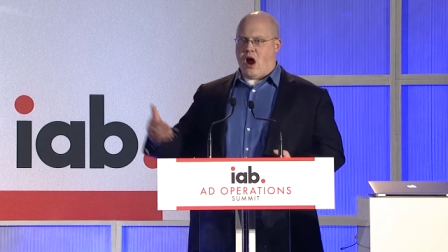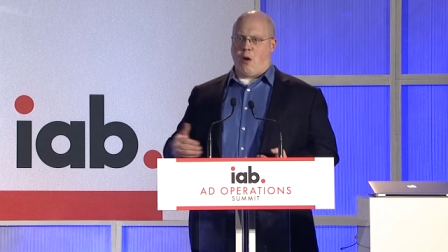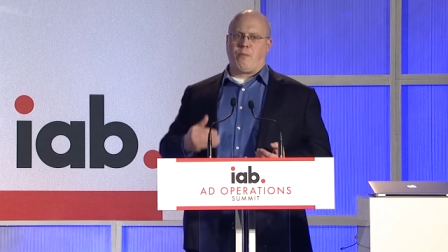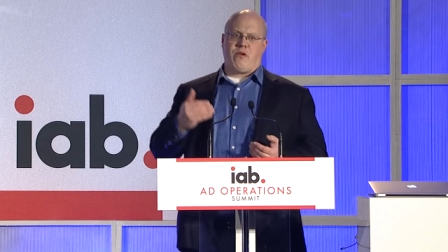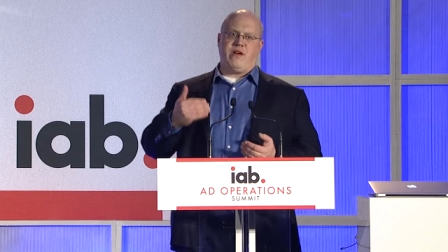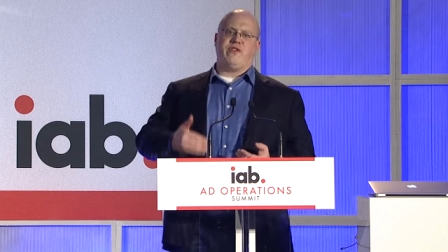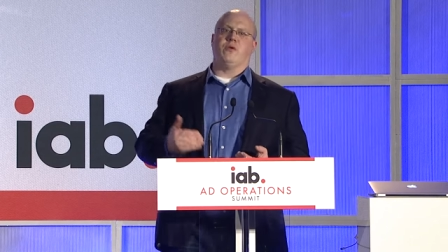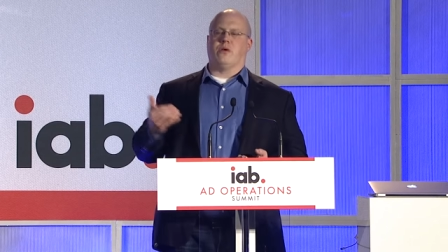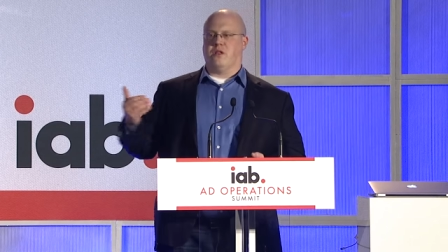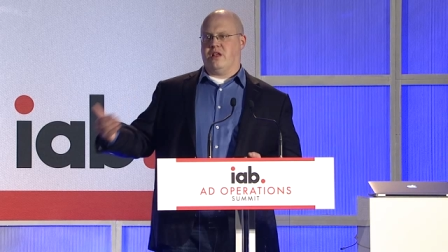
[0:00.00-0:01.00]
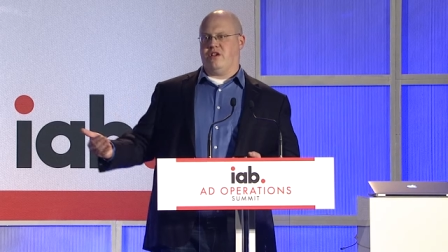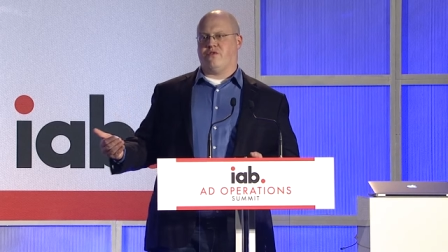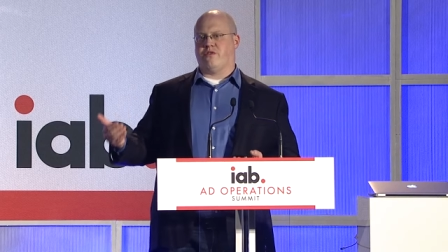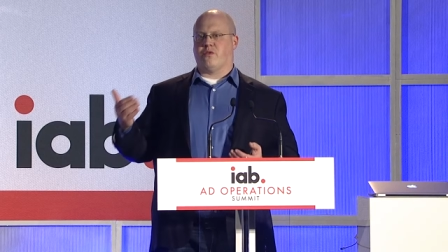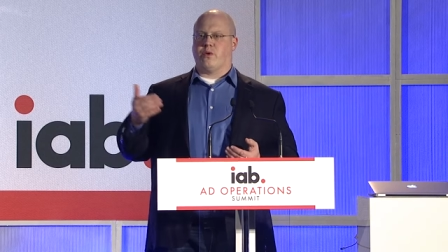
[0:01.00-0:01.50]
Our preview release
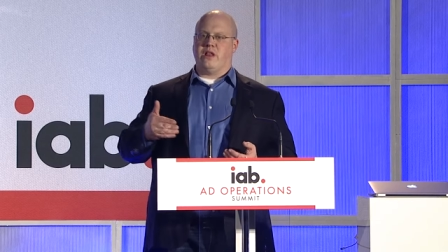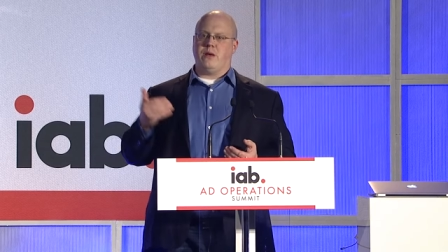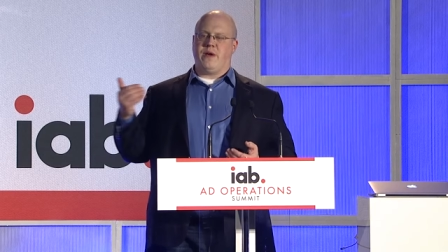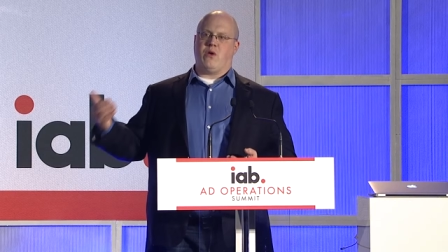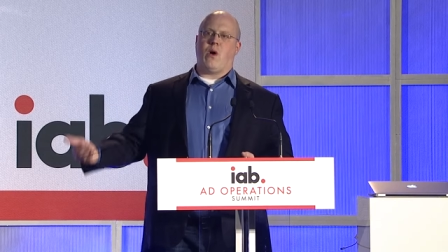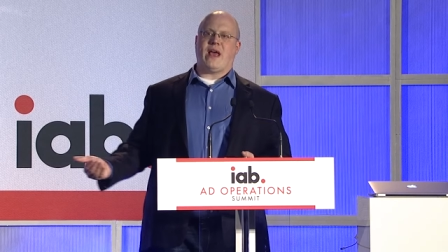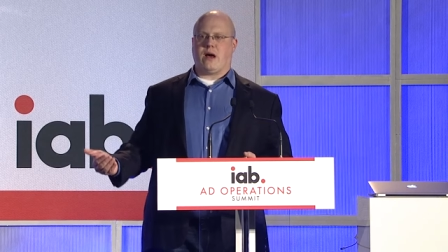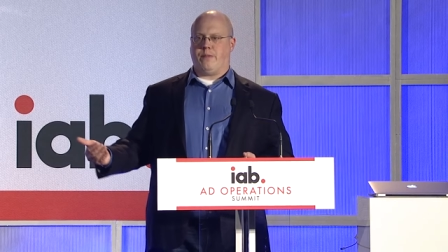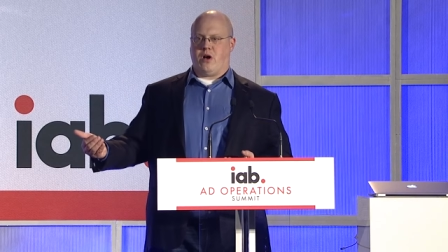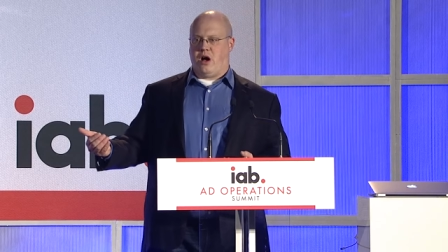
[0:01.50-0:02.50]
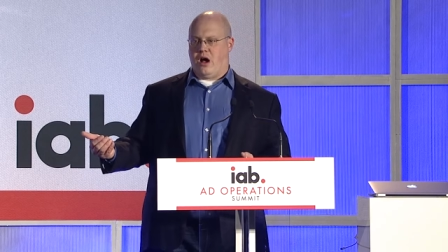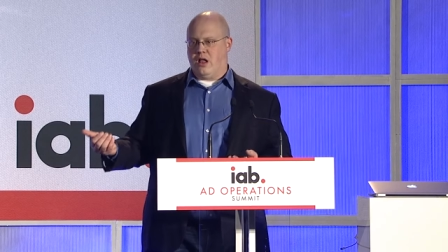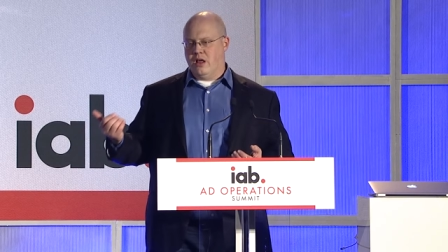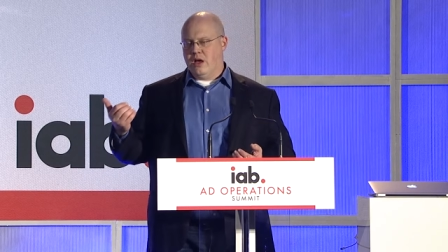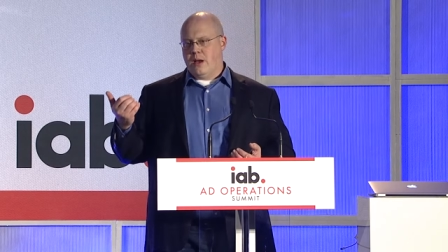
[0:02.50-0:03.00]
was a really big wake up
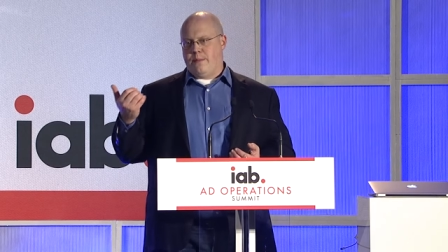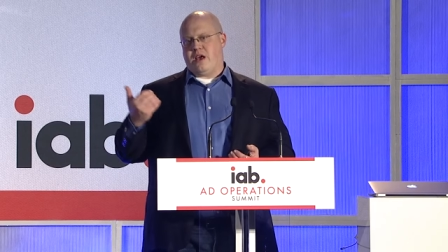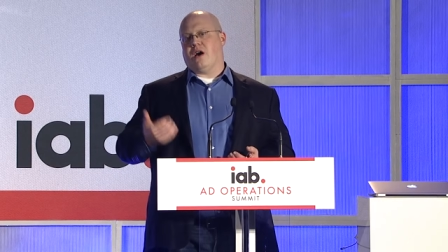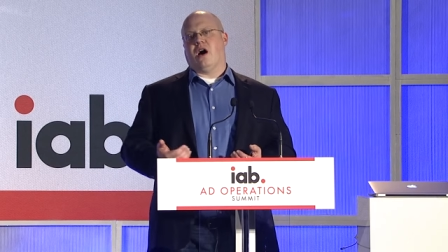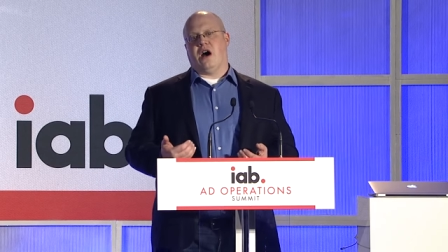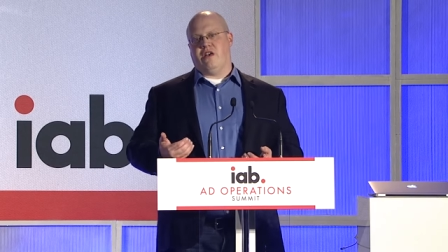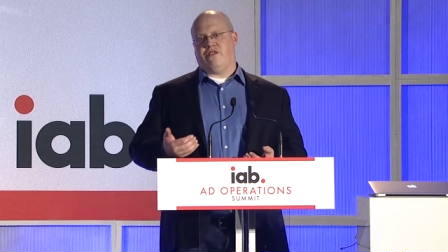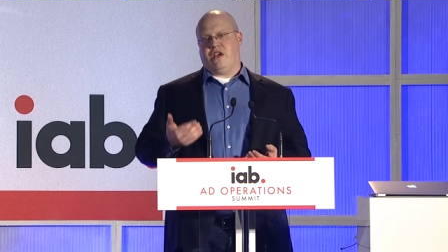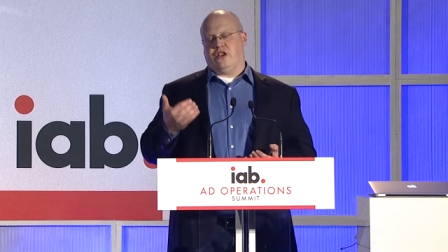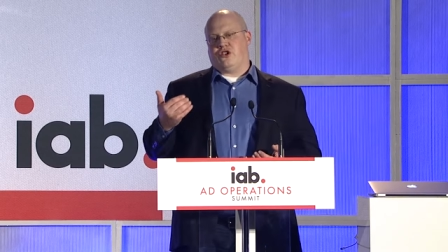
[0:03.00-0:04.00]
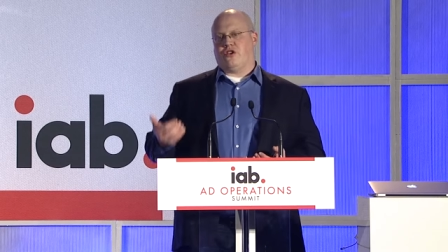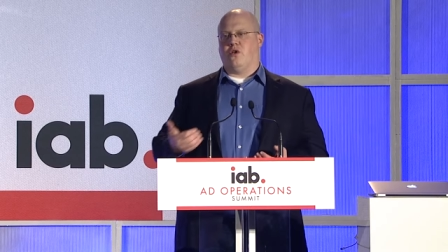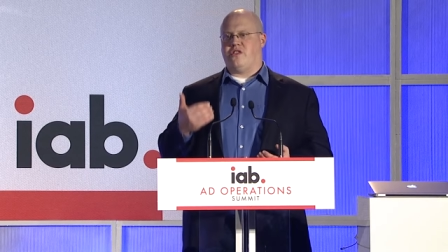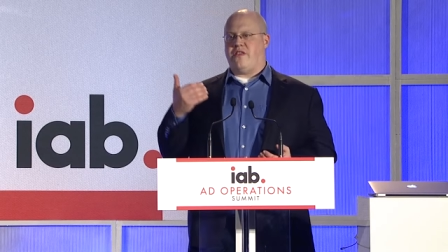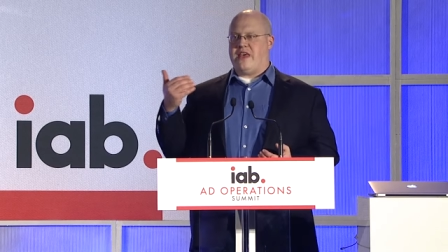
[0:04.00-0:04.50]
call because it
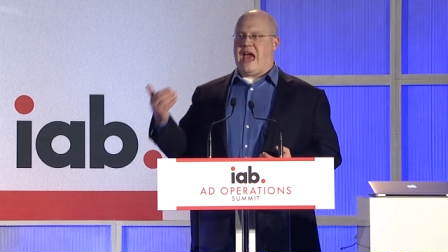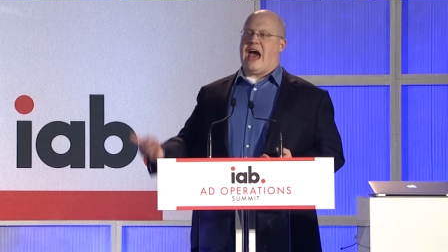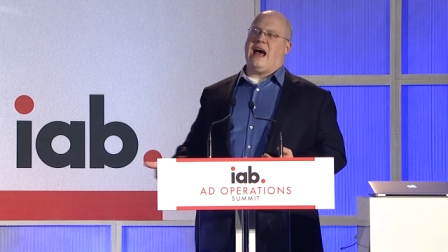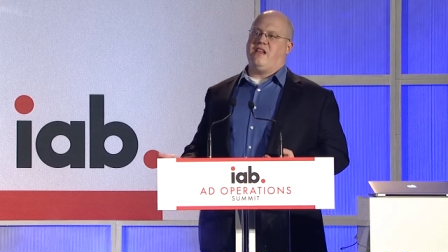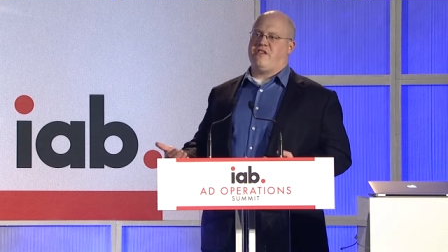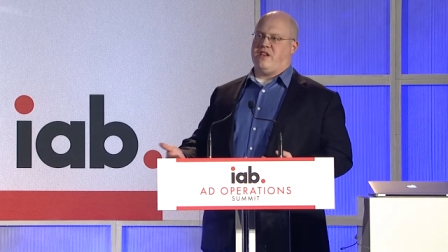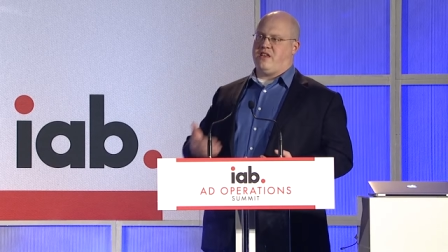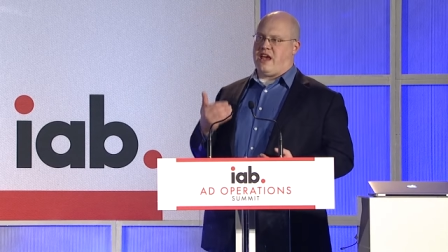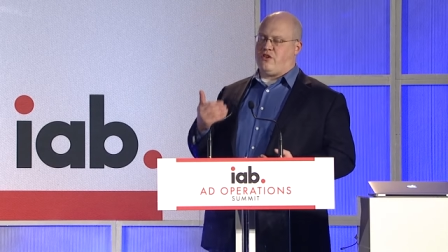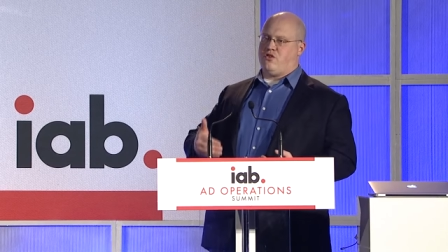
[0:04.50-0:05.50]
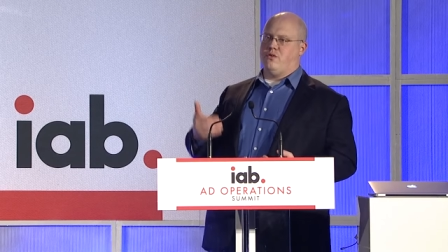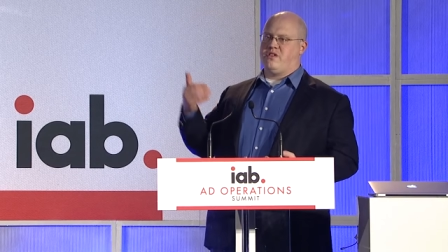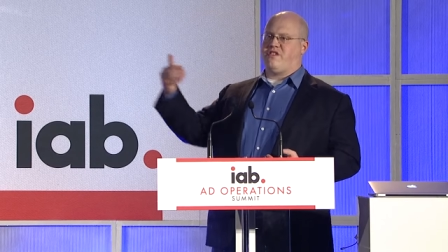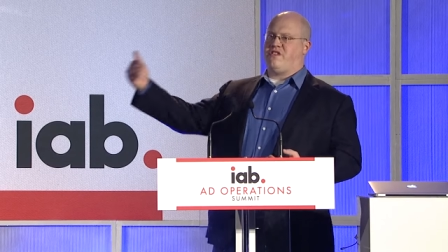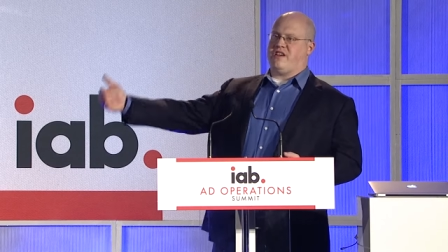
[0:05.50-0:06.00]
showed that the ads can take 2
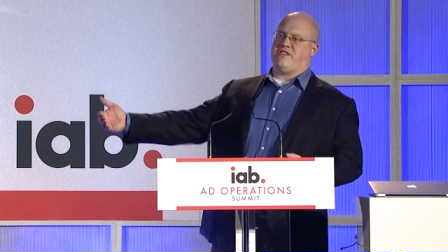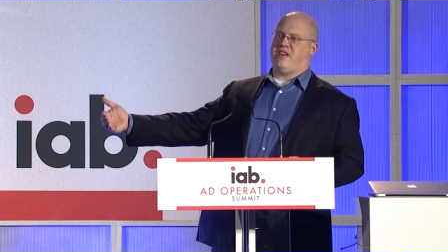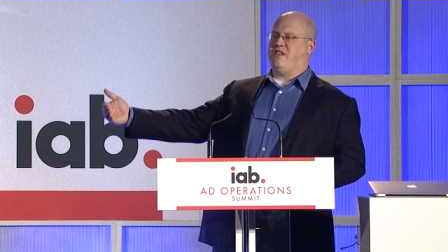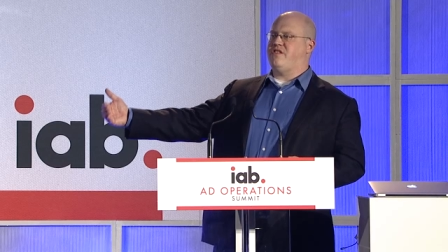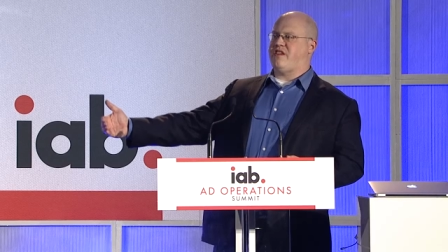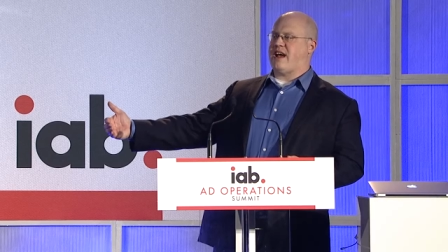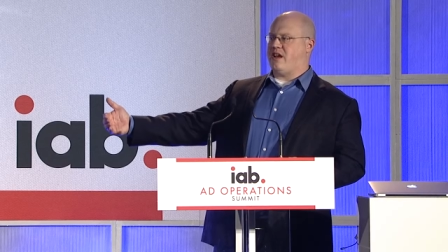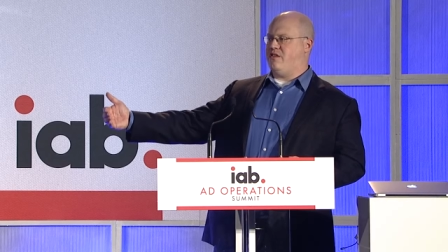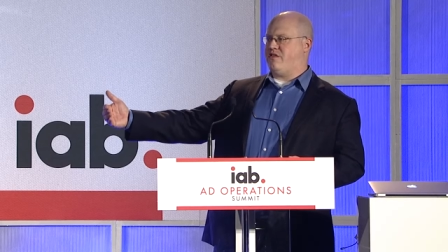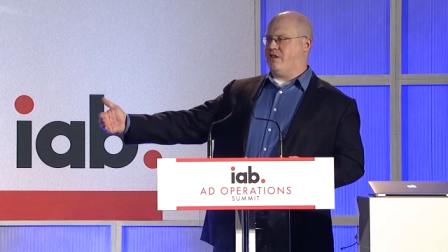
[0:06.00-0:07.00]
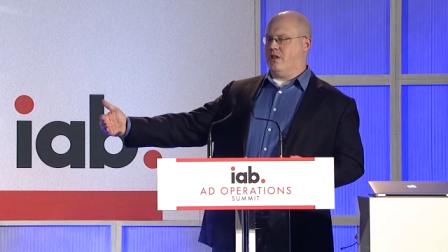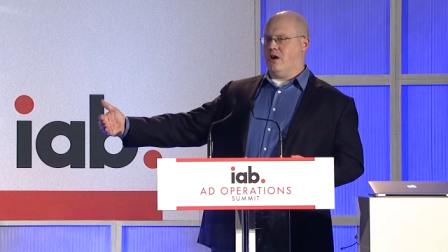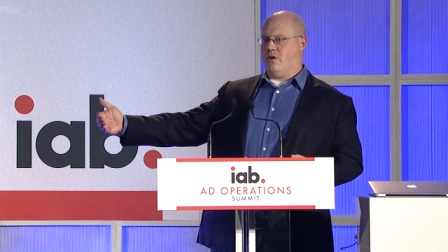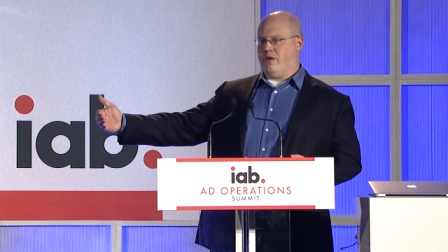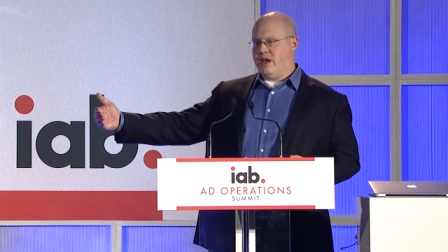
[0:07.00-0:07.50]
to 16 seconds to
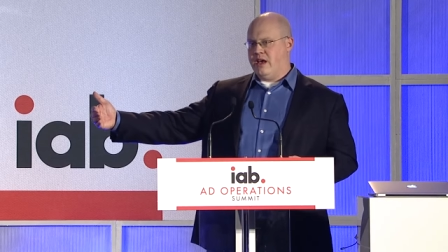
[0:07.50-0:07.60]
load.